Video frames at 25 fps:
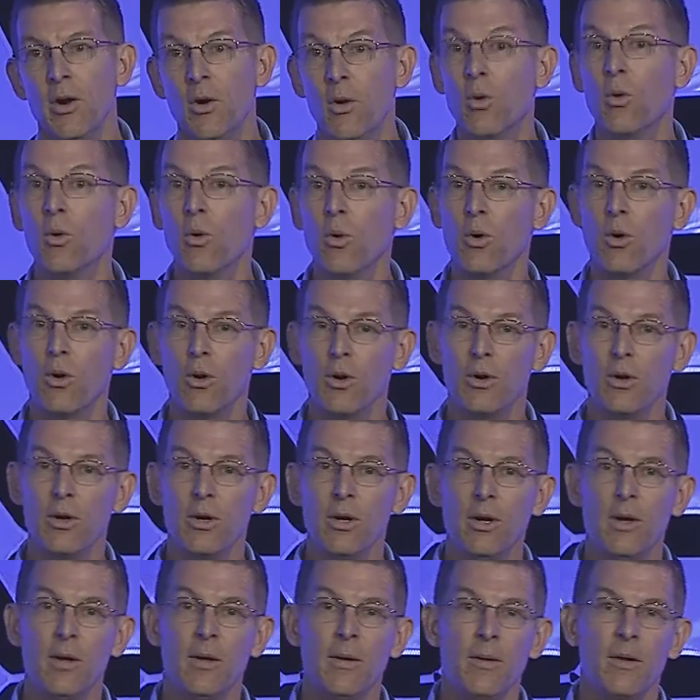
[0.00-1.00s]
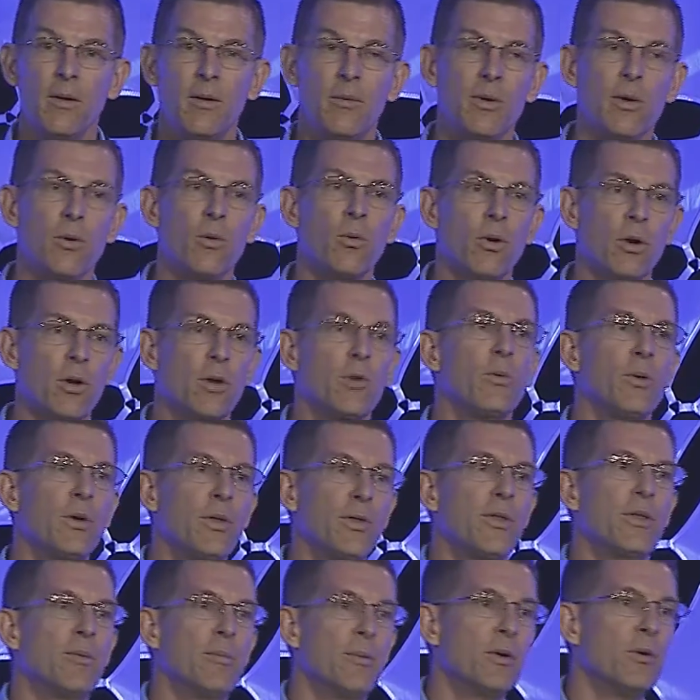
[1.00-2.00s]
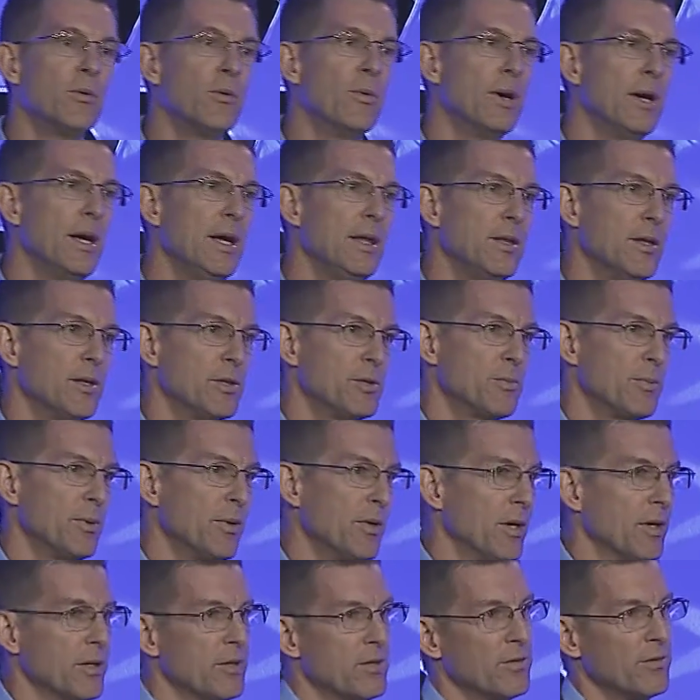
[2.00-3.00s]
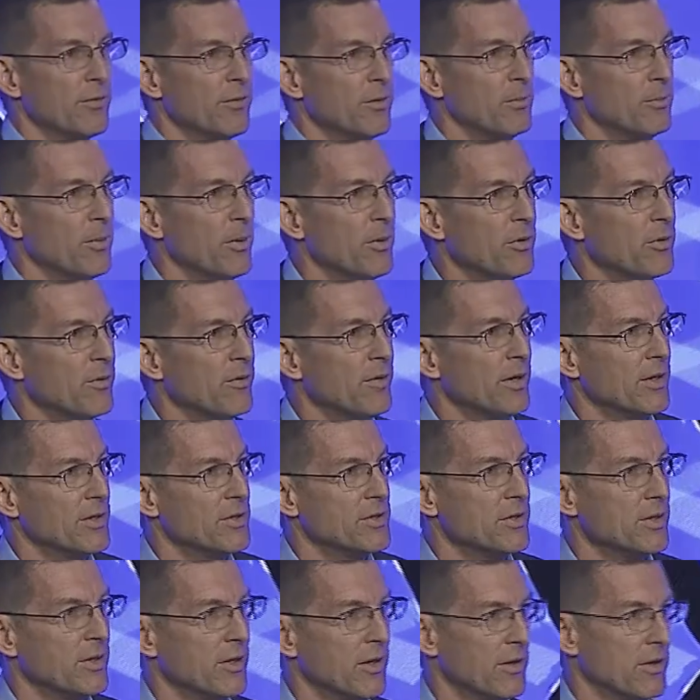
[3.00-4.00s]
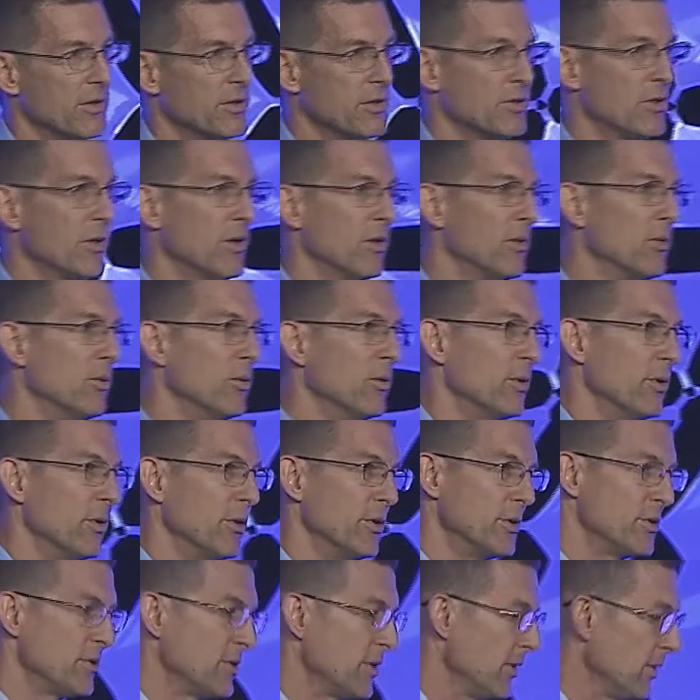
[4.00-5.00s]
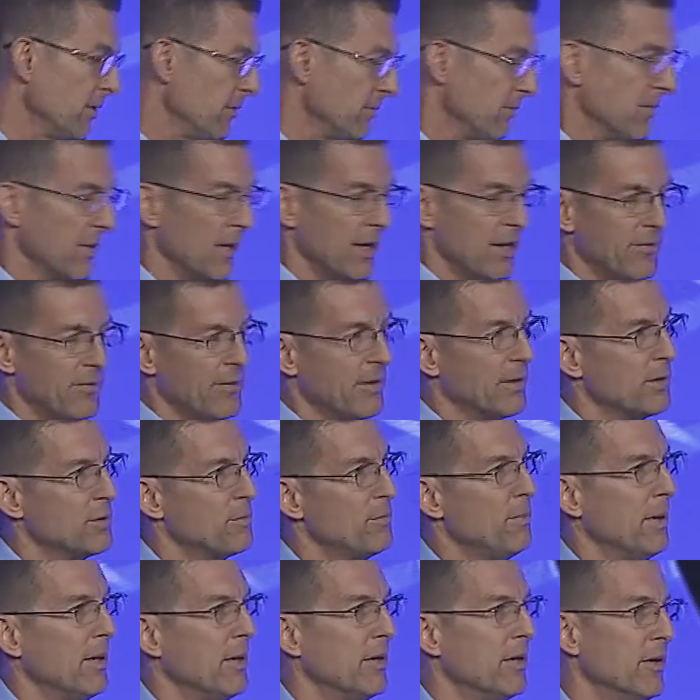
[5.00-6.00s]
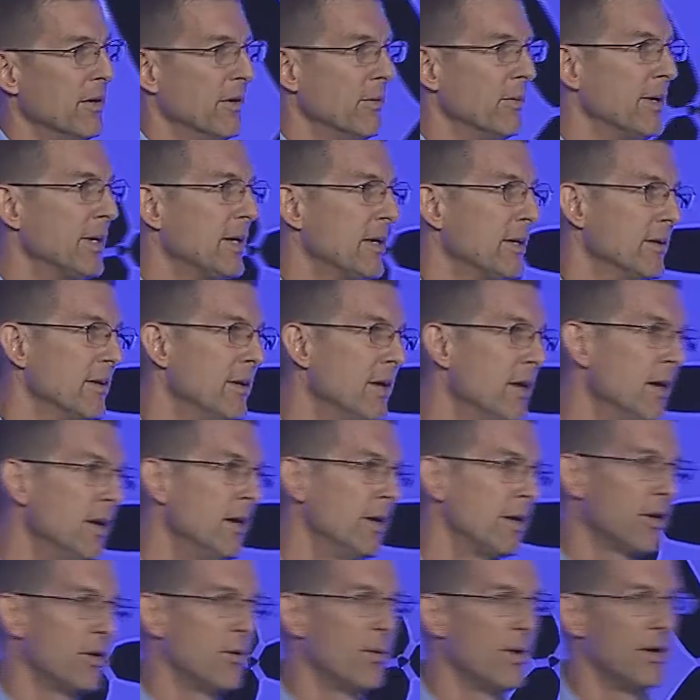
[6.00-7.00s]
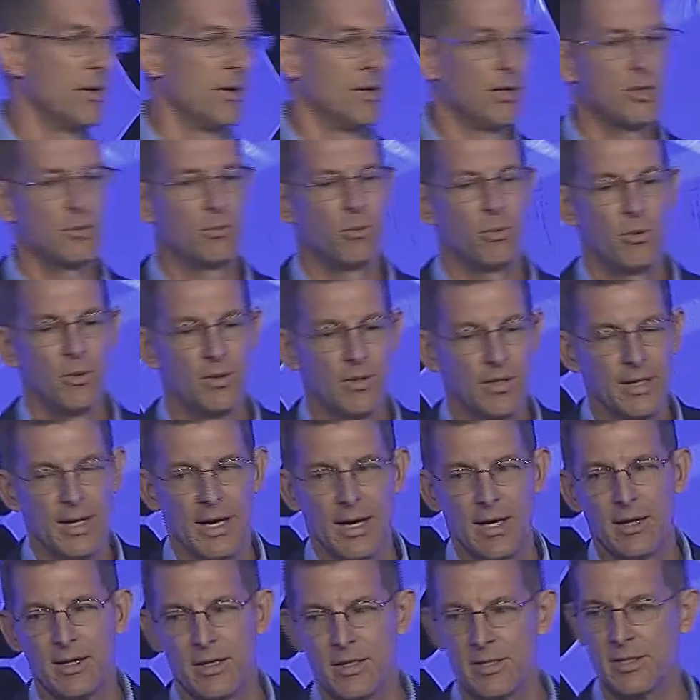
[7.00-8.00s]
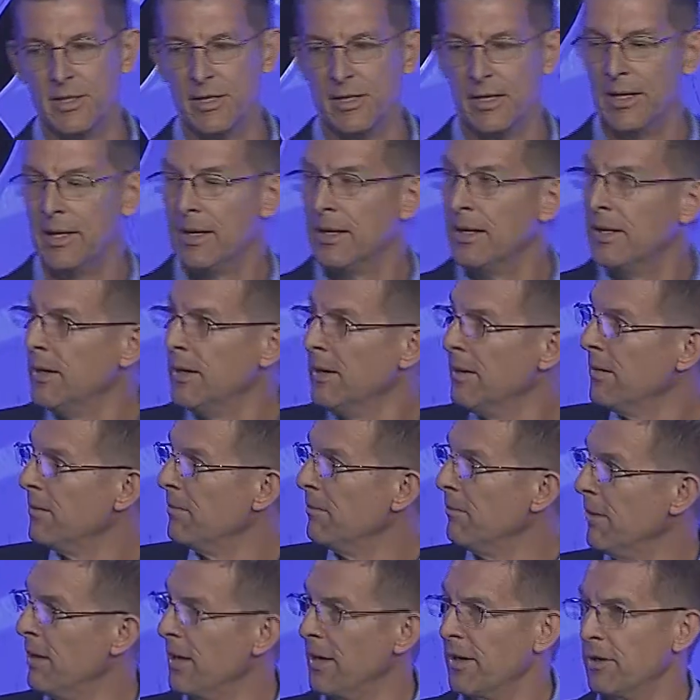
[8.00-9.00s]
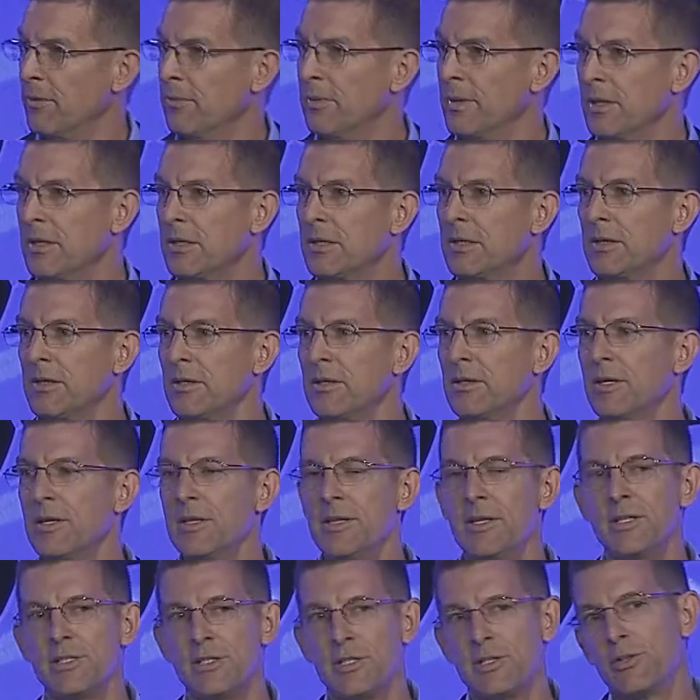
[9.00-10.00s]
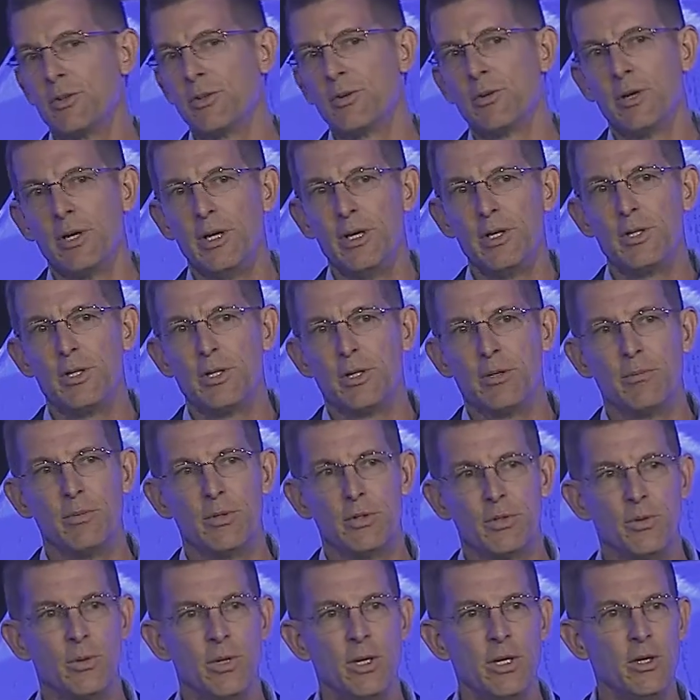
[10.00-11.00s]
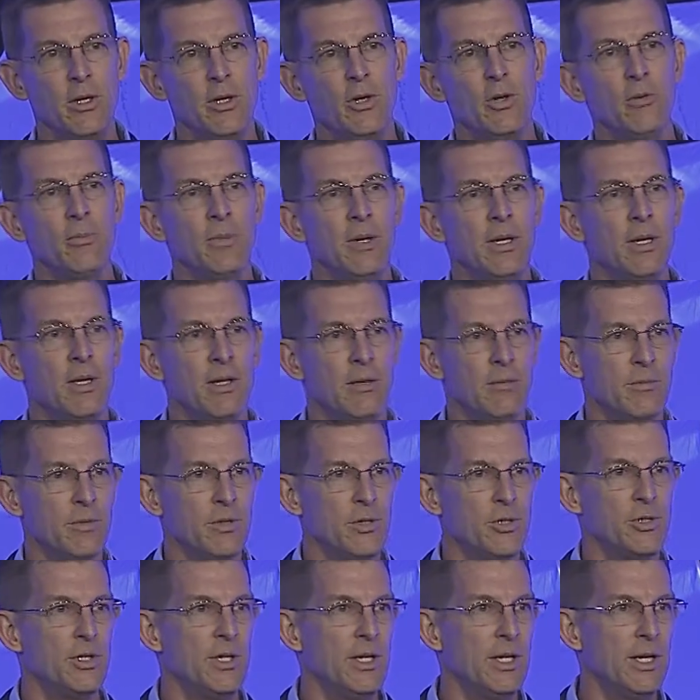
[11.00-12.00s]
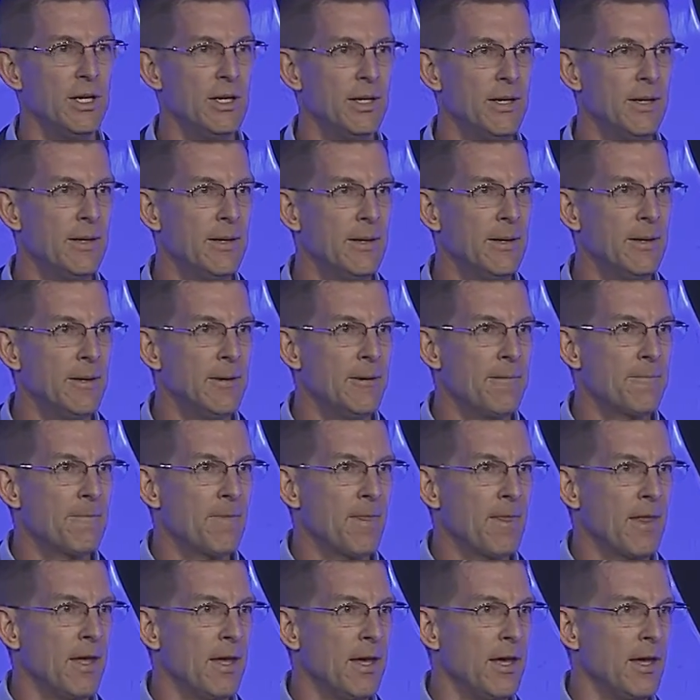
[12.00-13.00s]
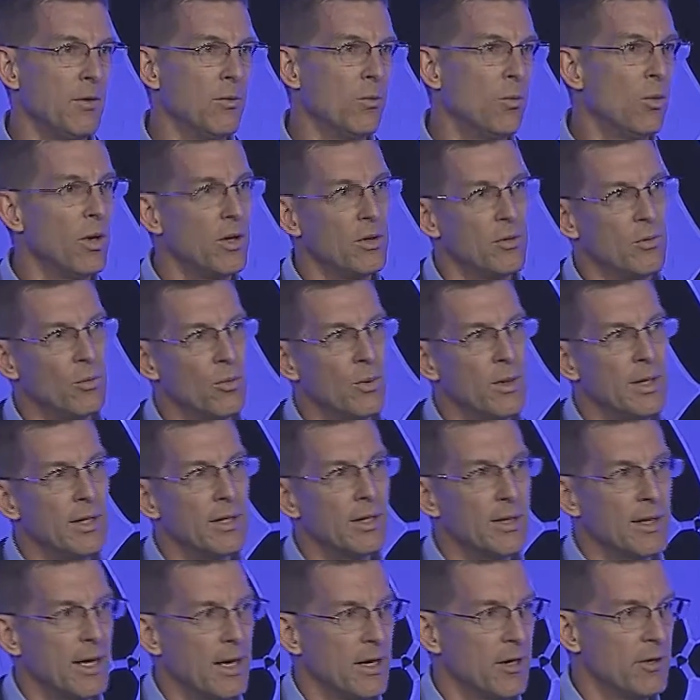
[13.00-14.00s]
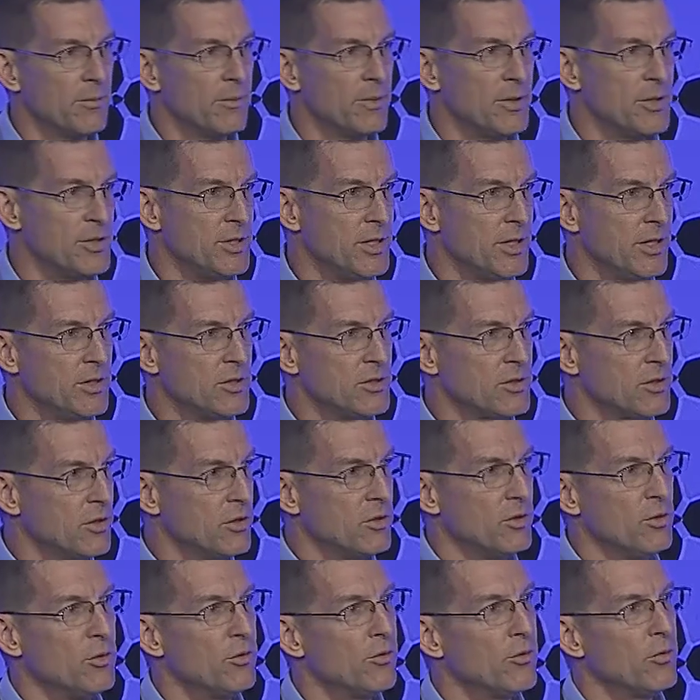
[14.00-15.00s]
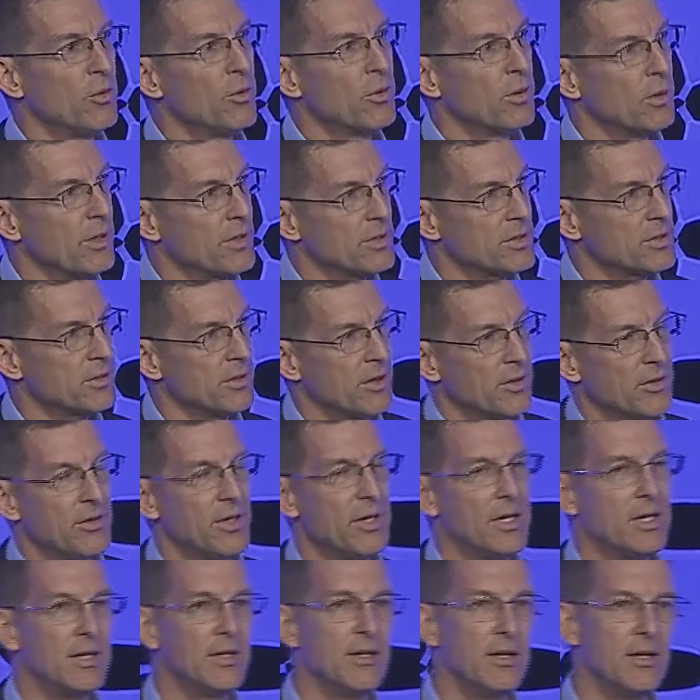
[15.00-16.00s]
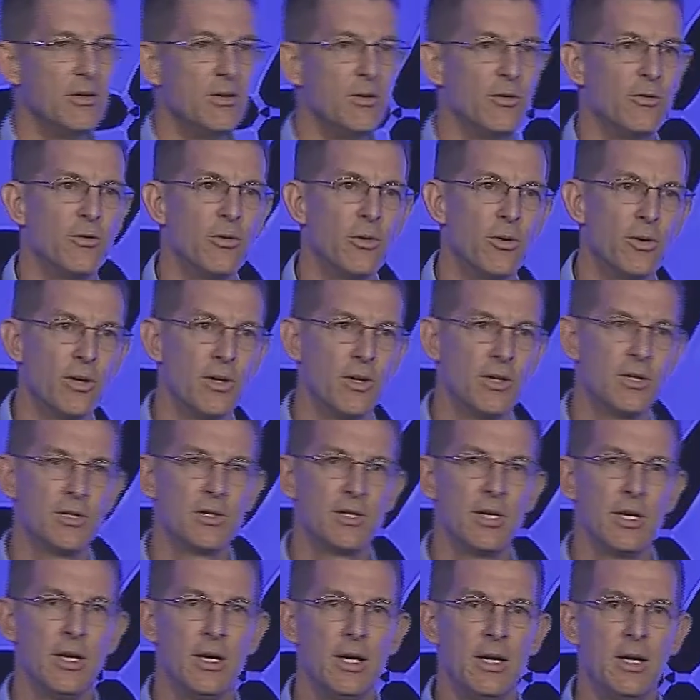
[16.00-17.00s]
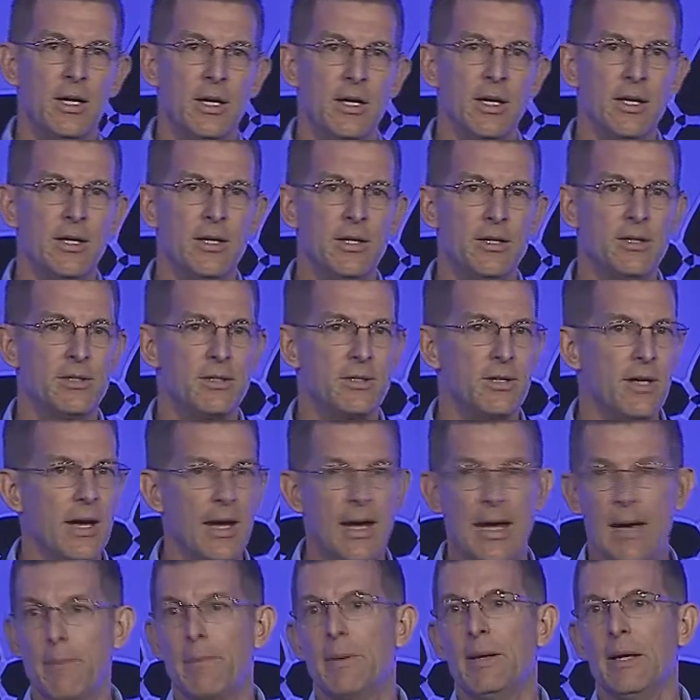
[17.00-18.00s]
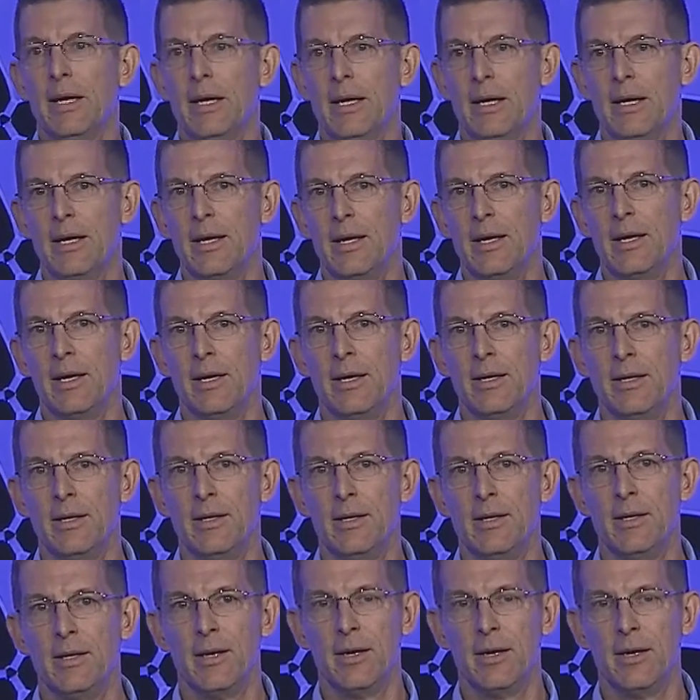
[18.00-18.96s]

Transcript: Or we work with them in a way that's productive for both of us. You know, the Star Wars, life gets better and we can go out and explore the galaxy model. But clearly this integration between human and machine and what we allow machines to do for us and the thinking they do for us is happening. And